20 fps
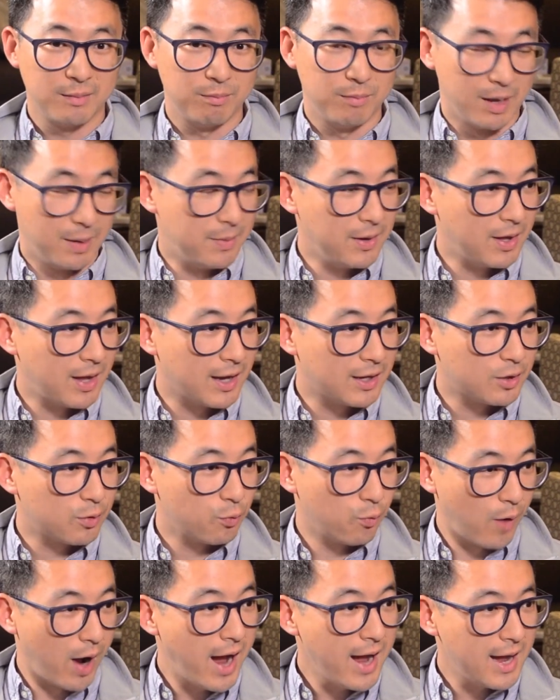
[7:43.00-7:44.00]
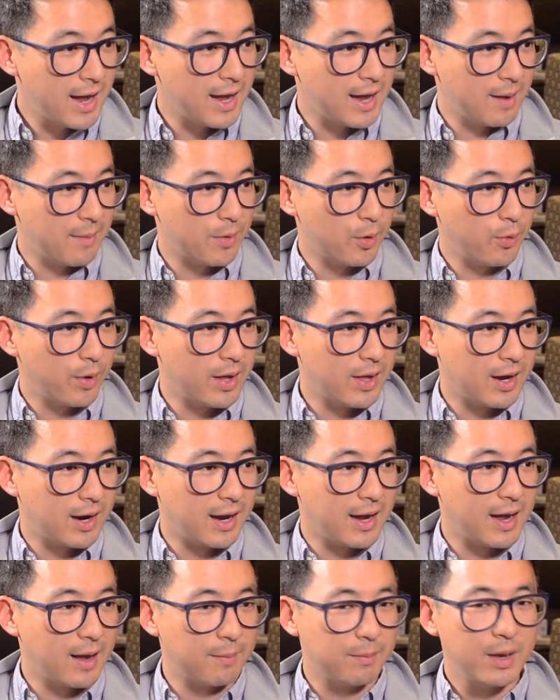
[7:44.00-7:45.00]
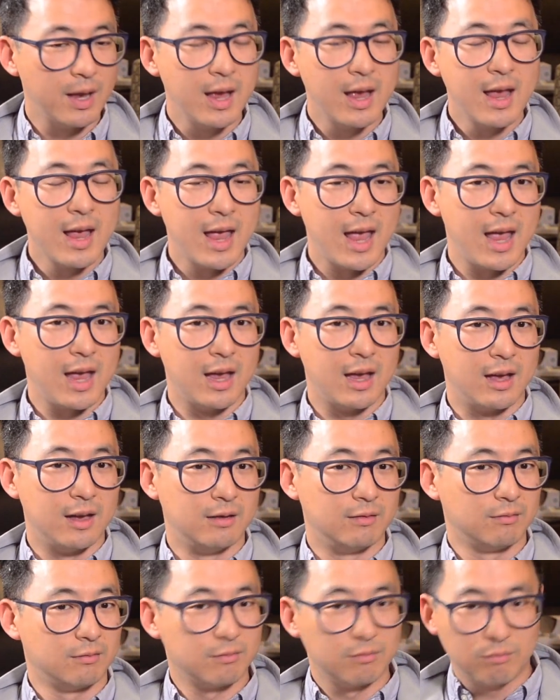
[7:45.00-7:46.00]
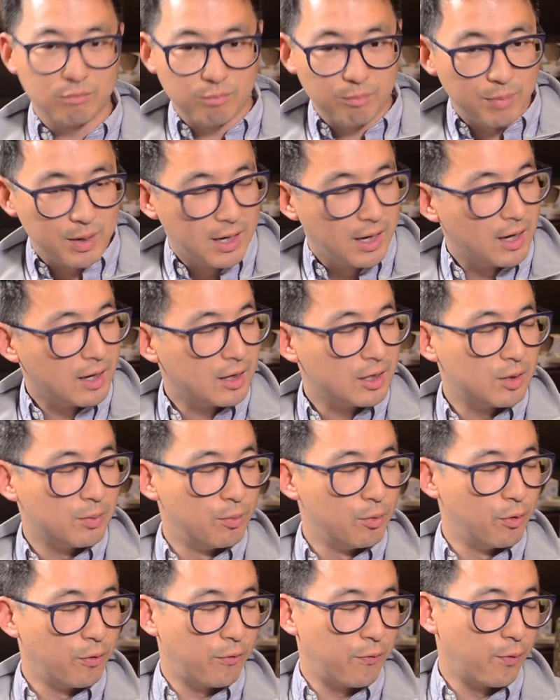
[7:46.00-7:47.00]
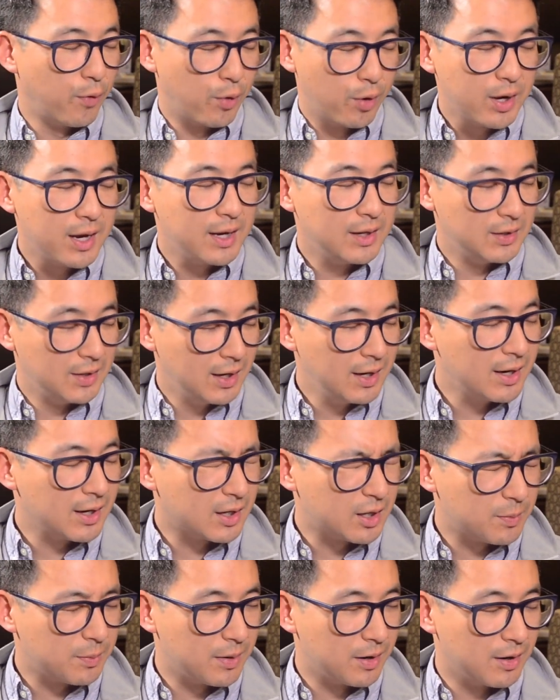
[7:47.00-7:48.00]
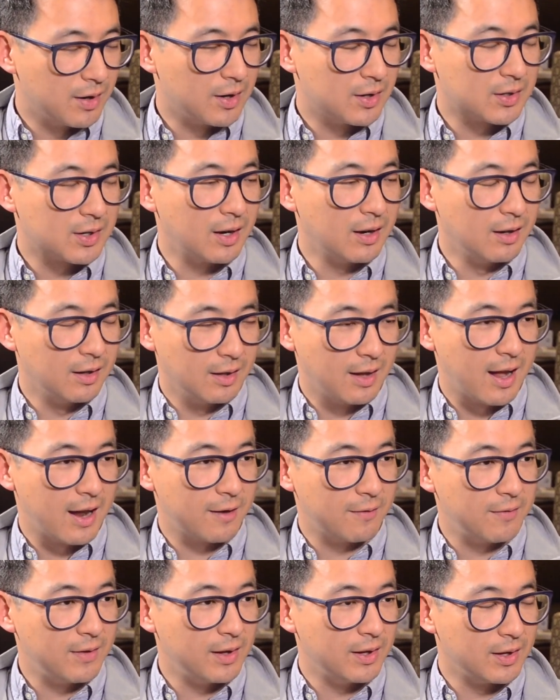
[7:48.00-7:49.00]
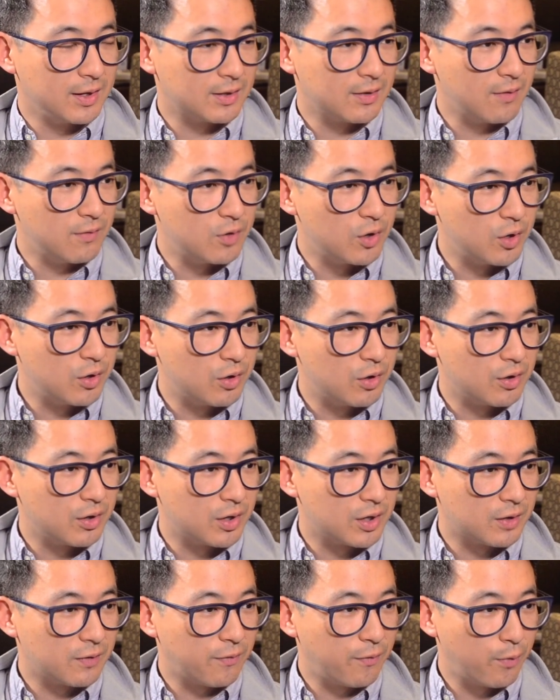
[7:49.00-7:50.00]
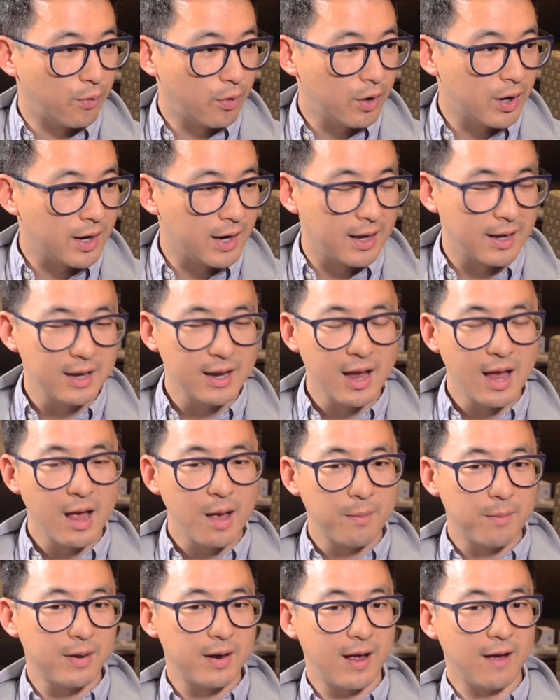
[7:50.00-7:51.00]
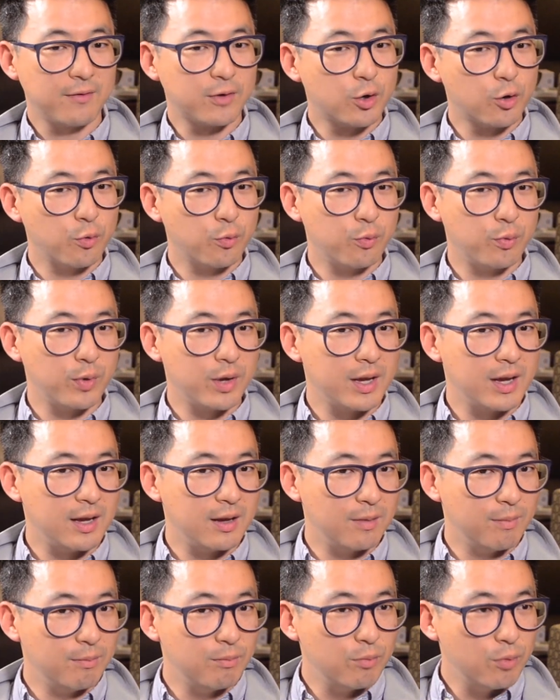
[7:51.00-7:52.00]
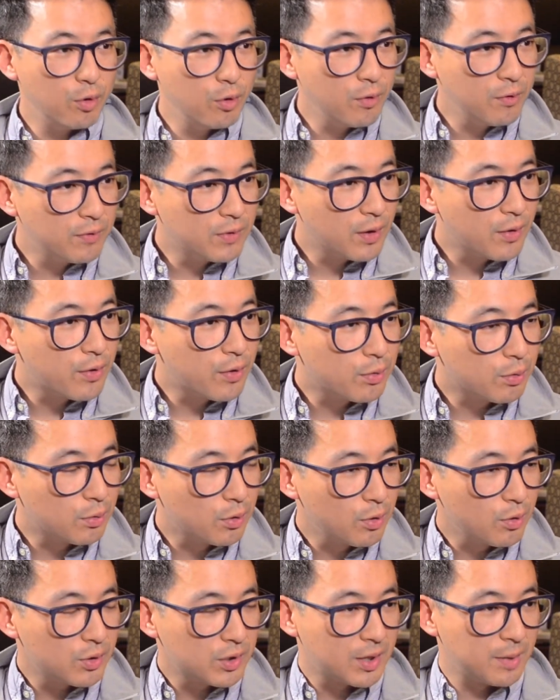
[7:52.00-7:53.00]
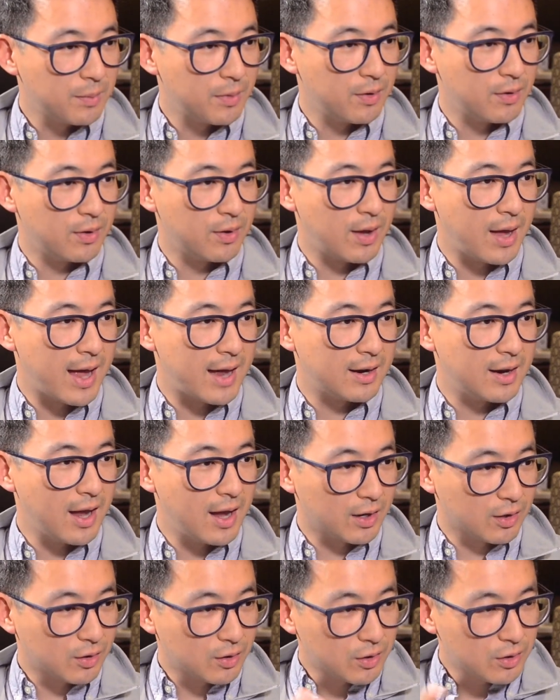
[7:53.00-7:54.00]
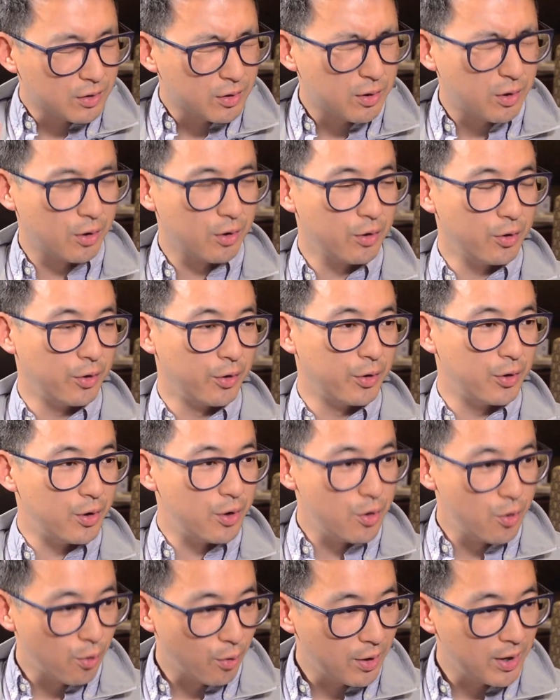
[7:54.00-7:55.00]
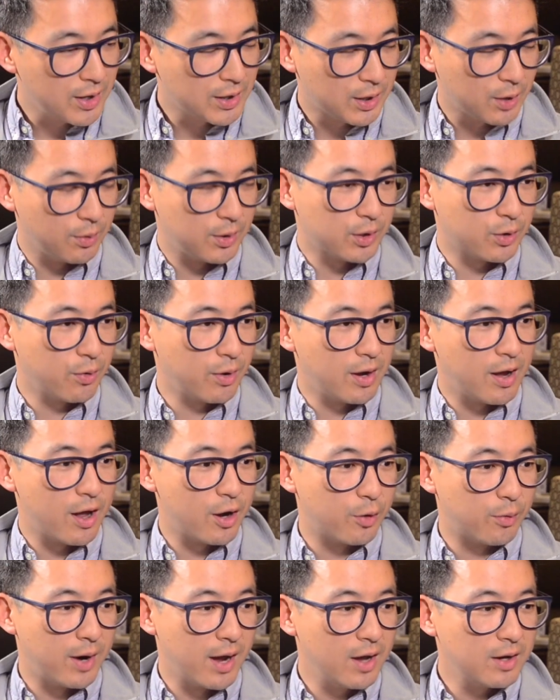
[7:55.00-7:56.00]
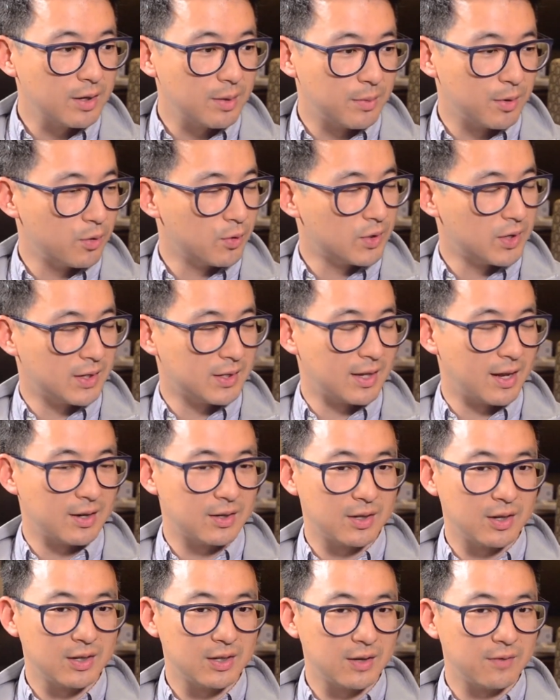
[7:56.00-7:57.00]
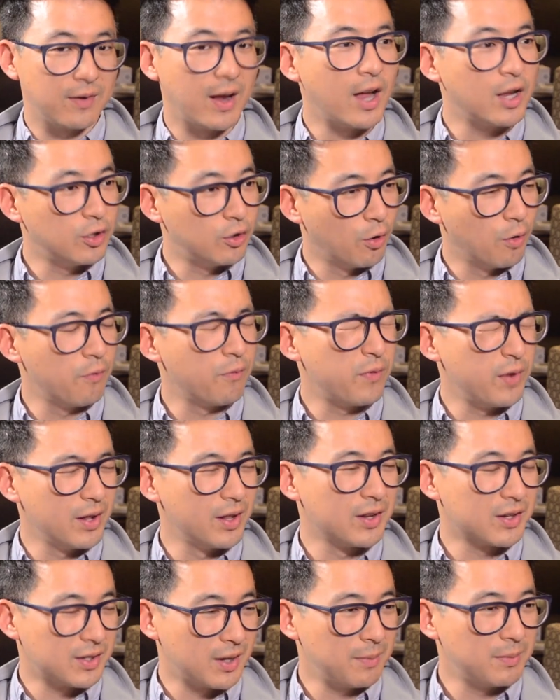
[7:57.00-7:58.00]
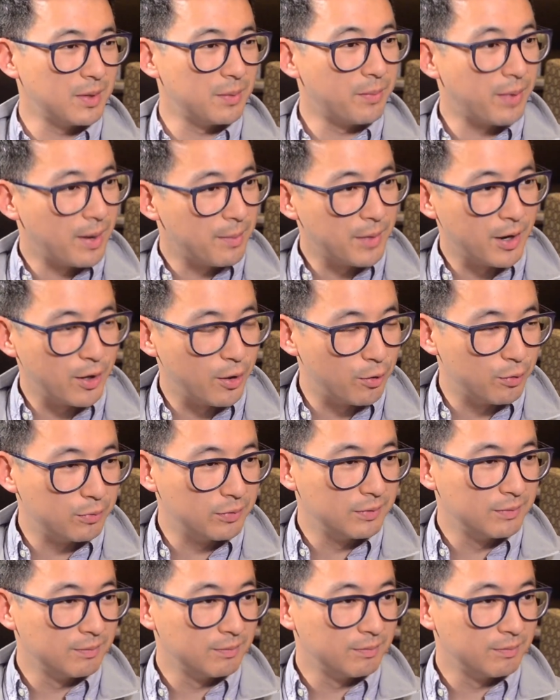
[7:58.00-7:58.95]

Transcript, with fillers: maybe that's why I am the way that I am. And beginning to move forward, he did experience a lot of feelings of gender dysphoria. But after we moved through some of that external noise that was going on around him, it was just that sense of, I don't feel accepted by my own